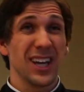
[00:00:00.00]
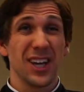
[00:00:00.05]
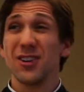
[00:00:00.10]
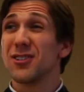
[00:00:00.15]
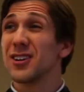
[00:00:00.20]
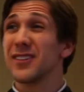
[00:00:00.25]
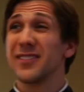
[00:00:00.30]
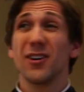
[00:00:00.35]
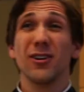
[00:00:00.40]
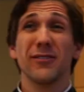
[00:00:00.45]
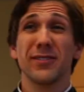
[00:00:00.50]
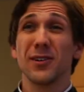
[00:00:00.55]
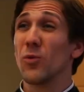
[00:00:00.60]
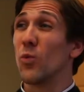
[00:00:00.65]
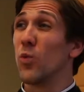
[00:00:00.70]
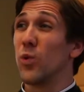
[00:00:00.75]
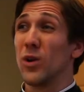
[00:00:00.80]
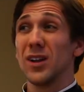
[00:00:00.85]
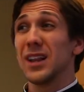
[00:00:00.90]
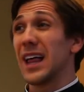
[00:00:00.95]
You don't even know if it
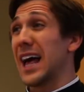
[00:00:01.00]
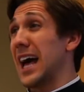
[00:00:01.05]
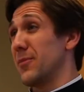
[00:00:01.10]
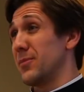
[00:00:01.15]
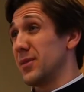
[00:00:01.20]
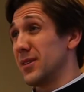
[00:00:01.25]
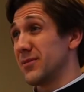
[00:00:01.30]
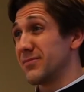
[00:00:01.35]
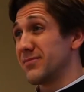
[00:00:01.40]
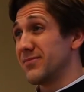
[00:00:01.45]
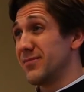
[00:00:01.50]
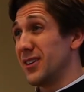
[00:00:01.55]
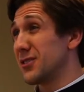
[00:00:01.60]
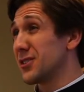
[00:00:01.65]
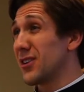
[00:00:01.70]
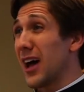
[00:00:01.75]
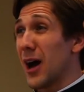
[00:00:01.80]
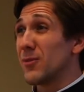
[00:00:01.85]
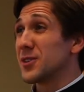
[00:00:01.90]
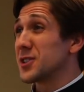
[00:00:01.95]
will happen. You don't know
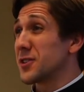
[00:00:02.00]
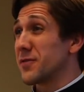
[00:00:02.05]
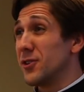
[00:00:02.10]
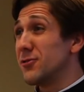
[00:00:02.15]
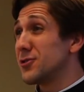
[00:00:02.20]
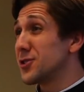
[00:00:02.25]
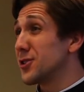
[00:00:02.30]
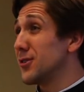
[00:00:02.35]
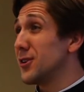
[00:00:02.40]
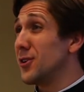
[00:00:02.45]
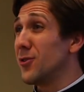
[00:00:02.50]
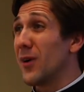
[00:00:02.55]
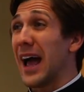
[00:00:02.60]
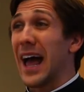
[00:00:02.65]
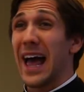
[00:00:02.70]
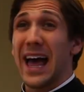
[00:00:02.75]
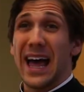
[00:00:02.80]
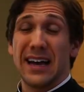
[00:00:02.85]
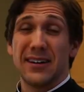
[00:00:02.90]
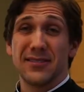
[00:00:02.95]
how much future you
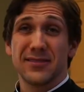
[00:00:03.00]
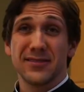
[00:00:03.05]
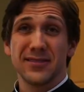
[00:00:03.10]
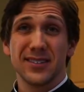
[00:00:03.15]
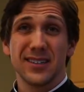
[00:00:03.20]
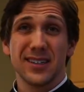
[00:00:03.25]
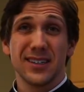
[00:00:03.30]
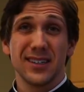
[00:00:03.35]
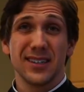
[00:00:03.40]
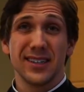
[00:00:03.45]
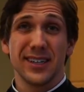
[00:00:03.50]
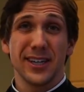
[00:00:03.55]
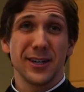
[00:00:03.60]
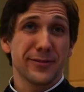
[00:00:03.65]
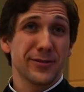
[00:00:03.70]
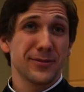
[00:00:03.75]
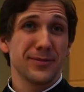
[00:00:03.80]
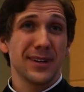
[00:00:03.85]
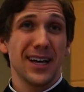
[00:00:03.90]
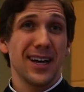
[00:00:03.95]
have. A year
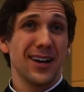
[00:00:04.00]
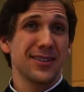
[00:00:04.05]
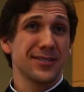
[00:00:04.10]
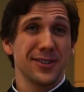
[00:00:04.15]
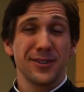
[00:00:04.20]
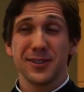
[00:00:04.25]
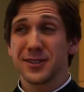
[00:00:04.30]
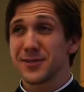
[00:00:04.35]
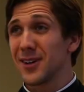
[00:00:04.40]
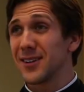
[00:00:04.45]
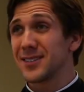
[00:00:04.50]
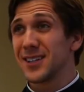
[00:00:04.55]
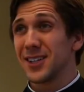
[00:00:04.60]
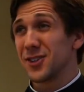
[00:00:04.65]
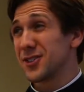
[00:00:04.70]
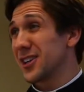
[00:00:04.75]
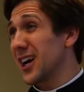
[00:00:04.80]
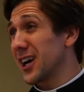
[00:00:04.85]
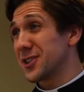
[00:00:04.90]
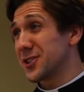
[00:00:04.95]
from now, 2 years from now, 10 years, you're
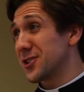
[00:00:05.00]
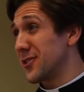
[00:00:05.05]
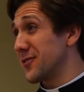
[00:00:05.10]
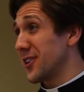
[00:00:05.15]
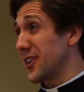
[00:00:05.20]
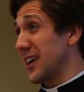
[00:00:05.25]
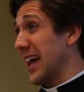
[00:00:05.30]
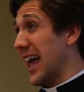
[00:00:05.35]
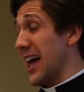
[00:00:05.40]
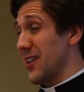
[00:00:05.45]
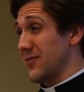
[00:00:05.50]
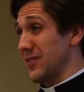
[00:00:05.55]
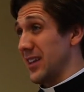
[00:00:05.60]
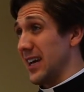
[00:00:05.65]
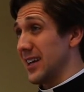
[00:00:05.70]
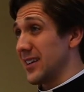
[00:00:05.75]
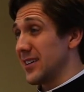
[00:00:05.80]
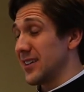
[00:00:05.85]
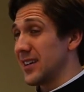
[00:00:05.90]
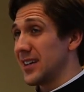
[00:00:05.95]
not sure if you're going to have that.
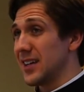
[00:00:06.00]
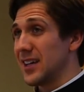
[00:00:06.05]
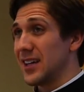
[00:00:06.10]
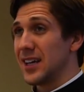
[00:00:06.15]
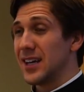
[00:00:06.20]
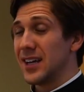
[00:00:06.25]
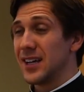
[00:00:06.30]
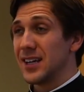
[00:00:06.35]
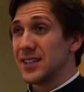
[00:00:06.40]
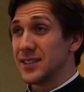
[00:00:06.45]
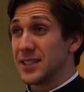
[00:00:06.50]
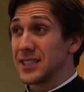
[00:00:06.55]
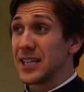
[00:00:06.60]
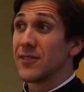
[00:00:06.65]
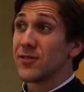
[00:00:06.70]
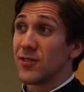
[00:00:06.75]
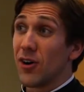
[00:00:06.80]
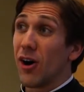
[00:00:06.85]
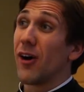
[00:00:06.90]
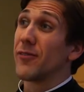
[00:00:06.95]
The
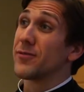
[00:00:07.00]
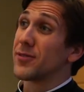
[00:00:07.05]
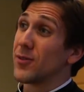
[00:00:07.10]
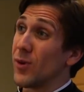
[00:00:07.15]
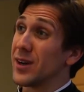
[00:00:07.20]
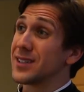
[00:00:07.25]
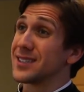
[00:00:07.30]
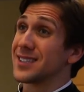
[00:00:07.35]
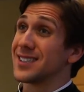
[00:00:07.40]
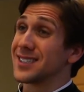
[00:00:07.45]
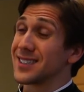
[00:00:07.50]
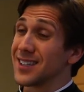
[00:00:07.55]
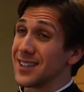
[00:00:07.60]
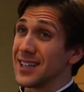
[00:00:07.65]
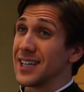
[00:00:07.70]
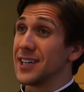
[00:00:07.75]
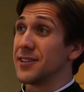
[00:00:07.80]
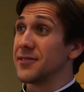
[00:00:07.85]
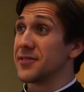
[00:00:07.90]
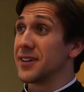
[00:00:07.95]
devil often wants us to
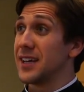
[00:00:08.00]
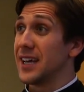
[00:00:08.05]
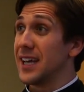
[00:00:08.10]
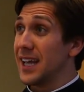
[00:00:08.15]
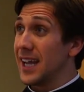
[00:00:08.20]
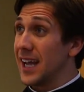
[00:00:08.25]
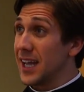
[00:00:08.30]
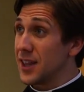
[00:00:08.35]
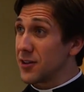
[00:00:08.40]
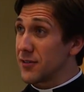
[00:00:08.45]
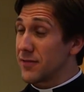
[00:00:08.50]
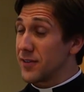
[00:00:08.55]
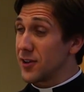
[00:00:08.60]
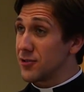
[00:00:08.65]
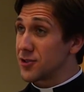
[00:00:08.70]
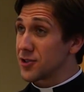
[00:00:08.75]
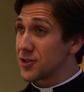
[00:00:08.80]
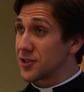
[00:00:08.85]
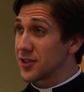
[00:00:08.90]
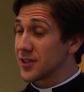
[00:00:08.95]
live in the
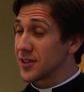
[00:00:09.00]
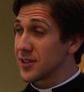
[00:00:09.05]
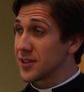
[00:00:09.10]
future.